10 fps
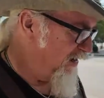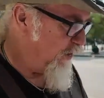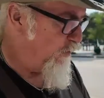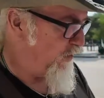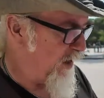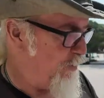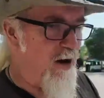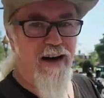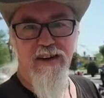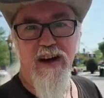Don't forget
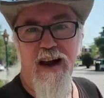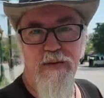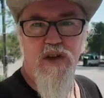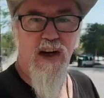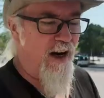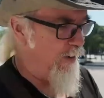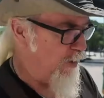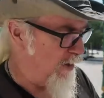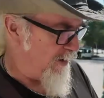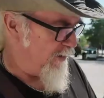monkeys. I haven't seen any
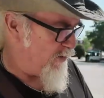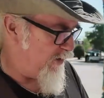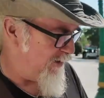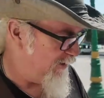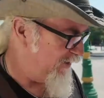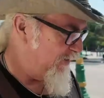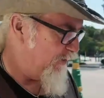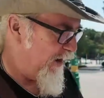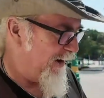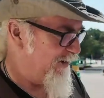monkeys,
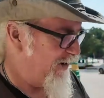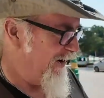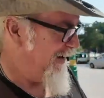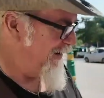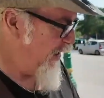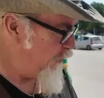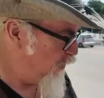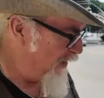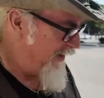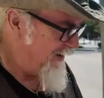Frank and Sarah. Not
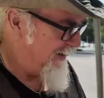one.